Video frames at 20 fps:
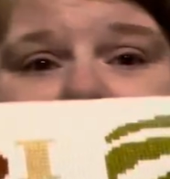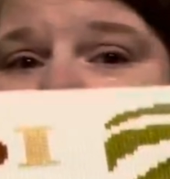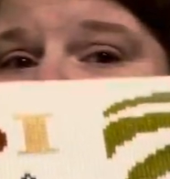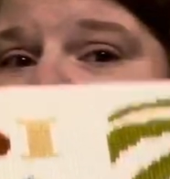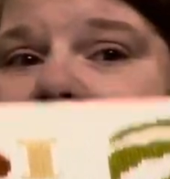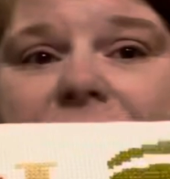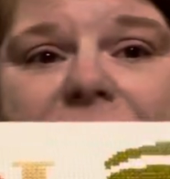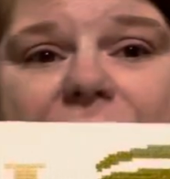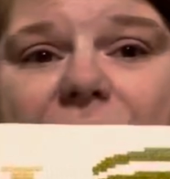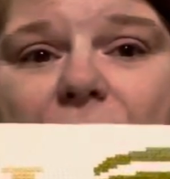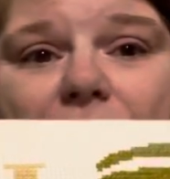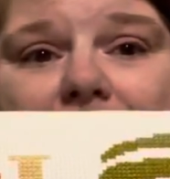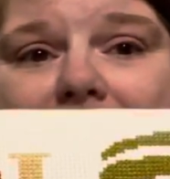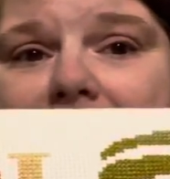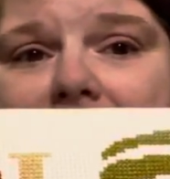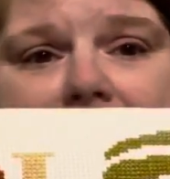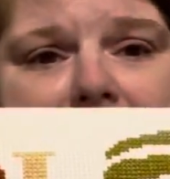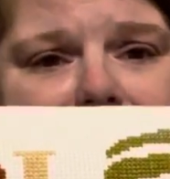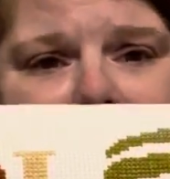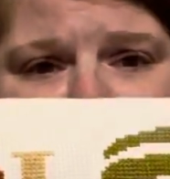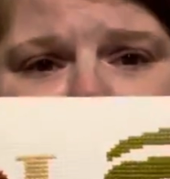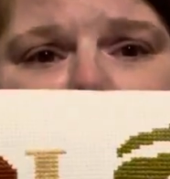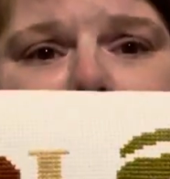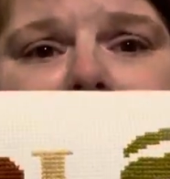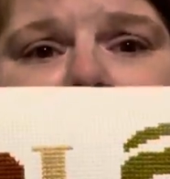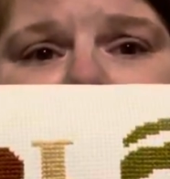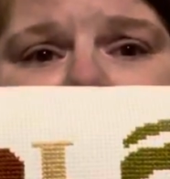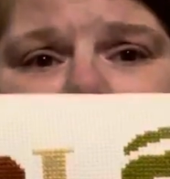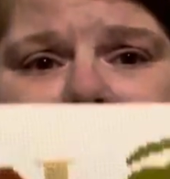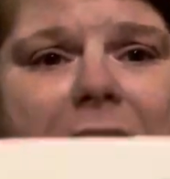stitching on it
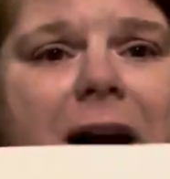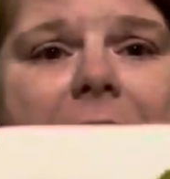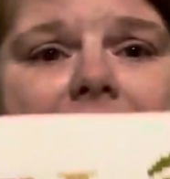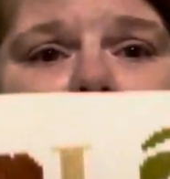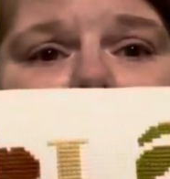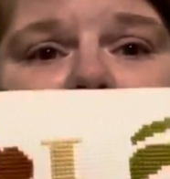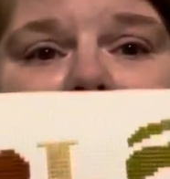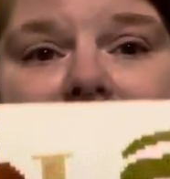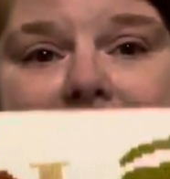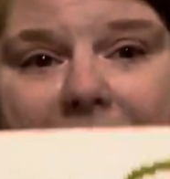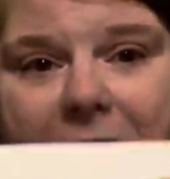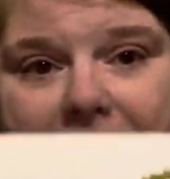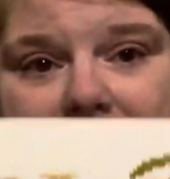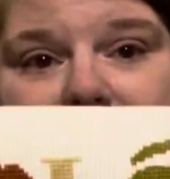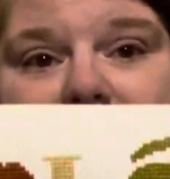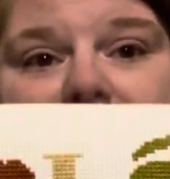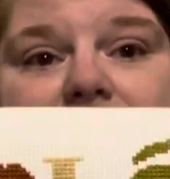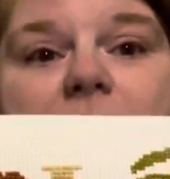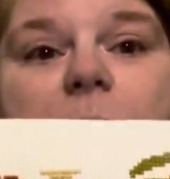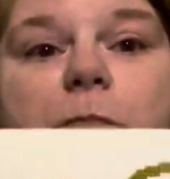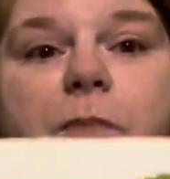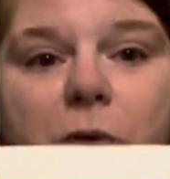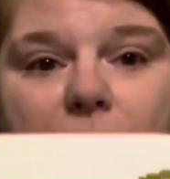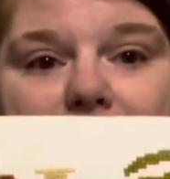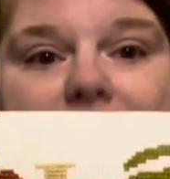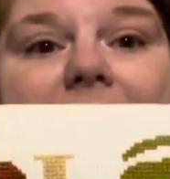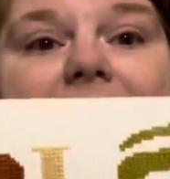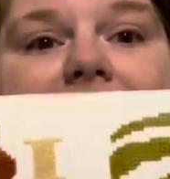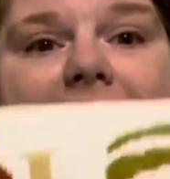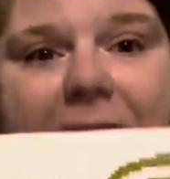every time I have to
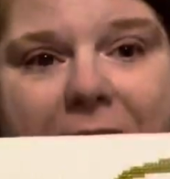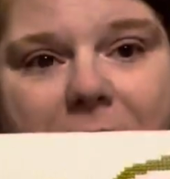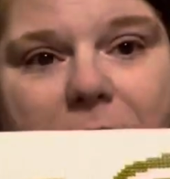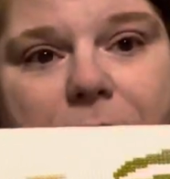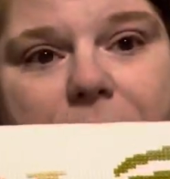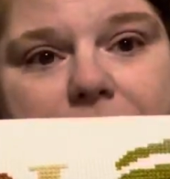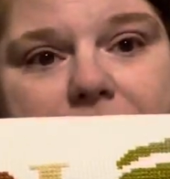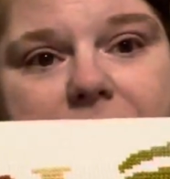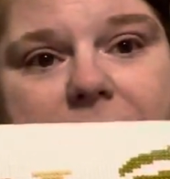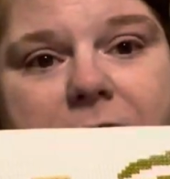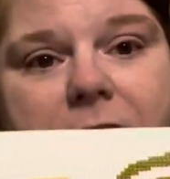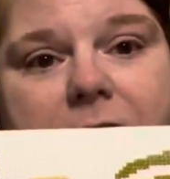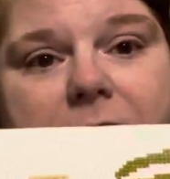pull it out.